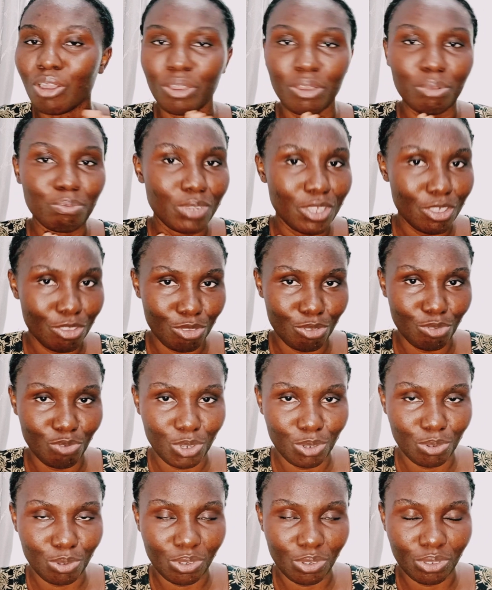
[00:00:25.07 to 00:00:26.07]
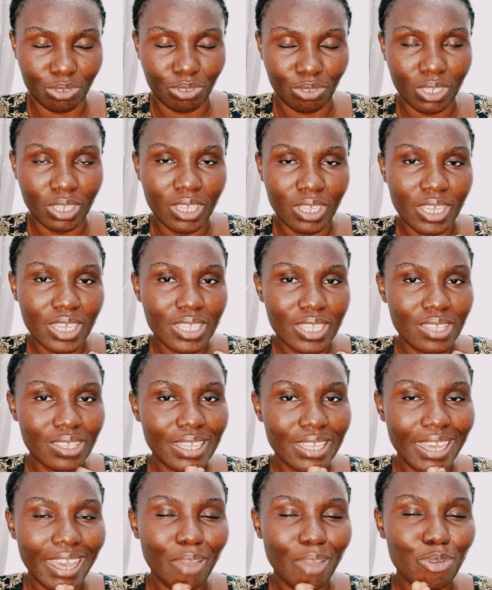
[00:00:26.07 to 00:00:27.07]
God bless you real good.
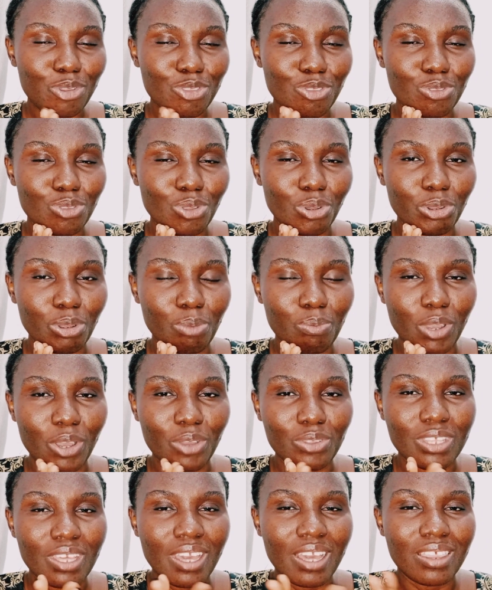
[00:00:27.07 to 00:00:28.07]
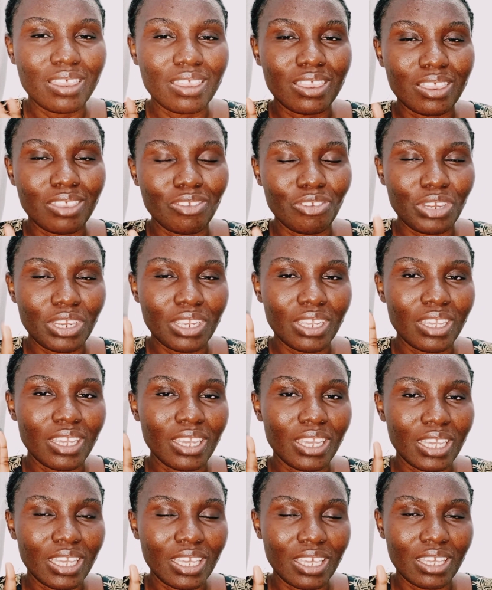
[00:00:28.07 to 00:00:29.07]
Today I want to talk about 3
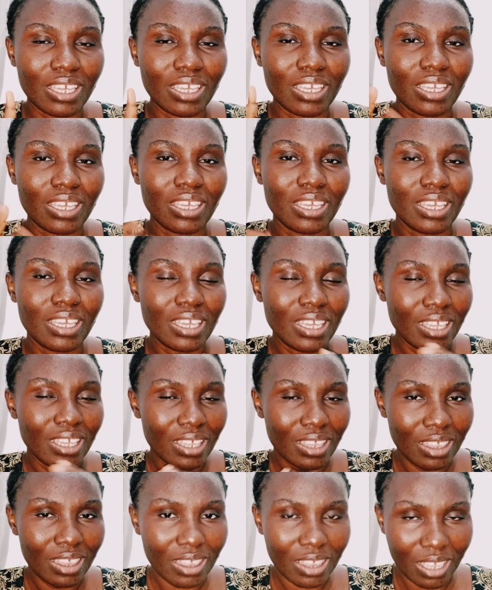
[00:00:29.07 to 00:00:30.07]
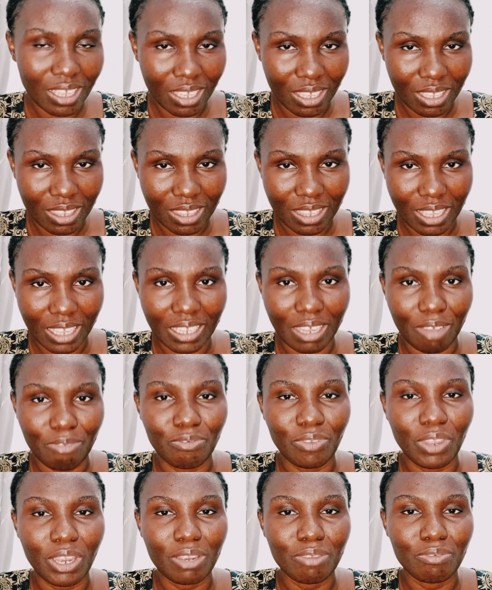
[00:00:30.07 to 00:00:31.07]
key things that are
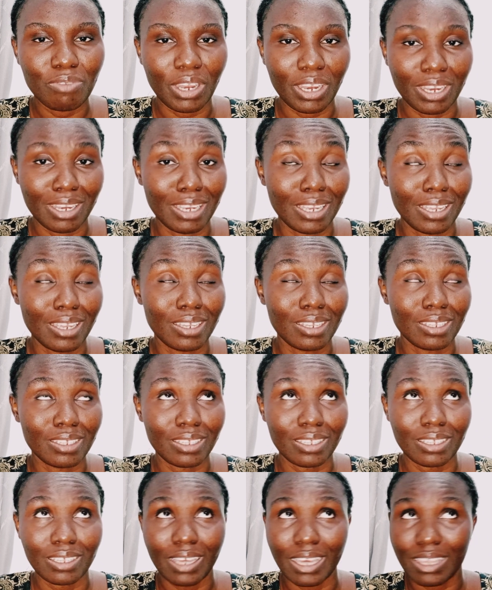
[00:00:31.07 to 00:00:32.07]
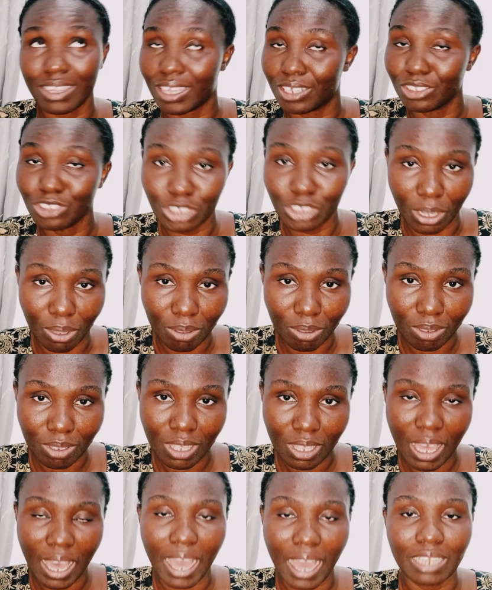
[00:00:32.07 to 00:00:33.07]
very essential
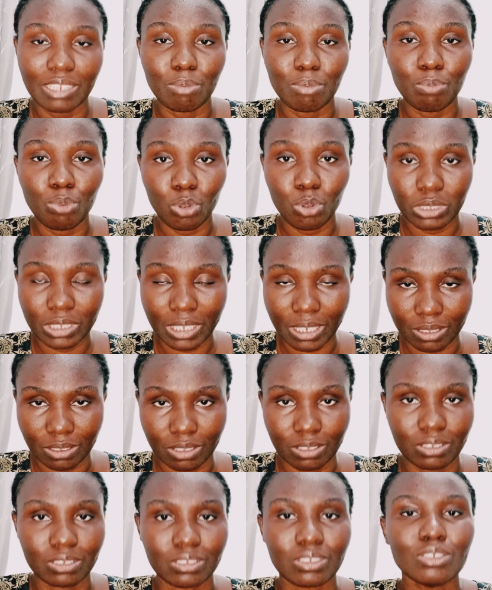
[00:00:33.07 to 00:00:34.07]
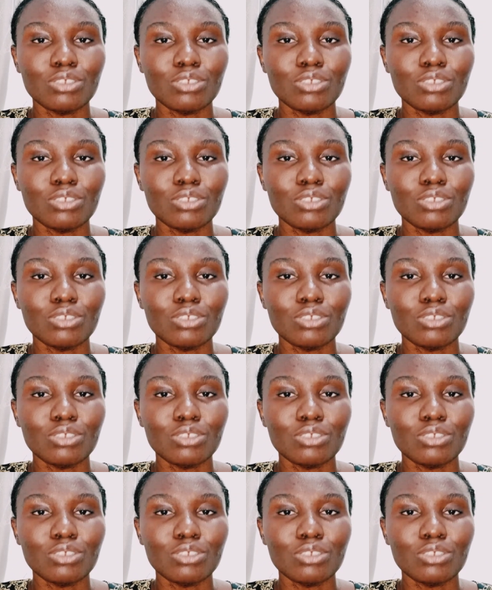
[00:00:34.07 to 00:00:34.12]
and important